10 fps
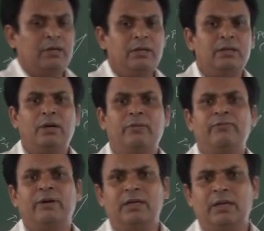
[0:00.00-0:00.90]
But
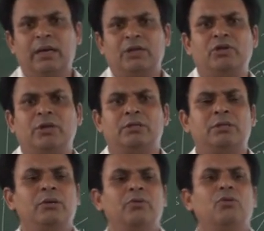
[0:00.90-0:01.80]
in the further
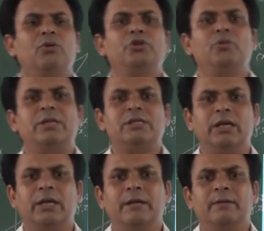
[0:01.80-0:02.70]
lectures, you
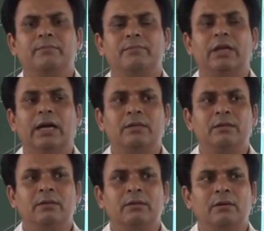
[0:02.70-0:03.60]
will see
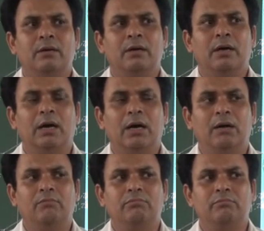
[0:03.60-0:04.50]
that
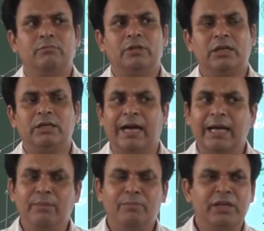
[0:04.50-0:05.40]

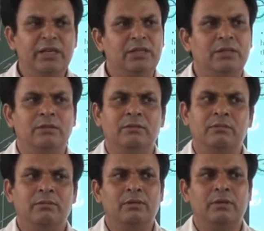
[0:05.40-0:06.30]
the time
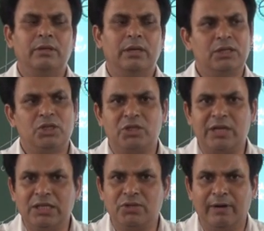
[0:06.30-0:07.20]
needs
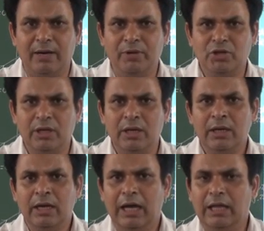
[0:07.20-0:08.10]
its
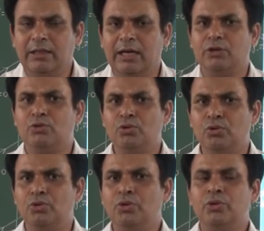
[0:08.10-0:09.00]
transformation, and
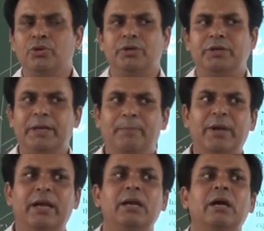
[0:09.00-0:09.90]
that too
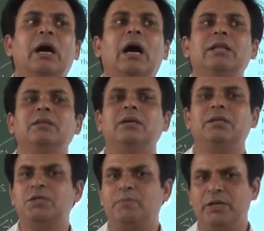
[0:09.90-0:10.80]
depend
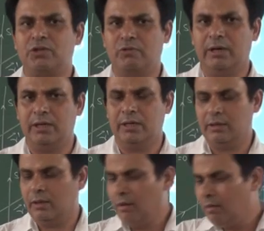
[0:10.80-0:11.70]
on the space
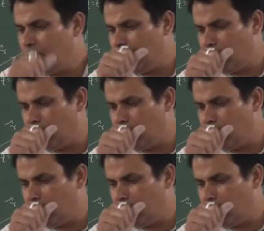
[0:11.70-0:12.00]
coordinate.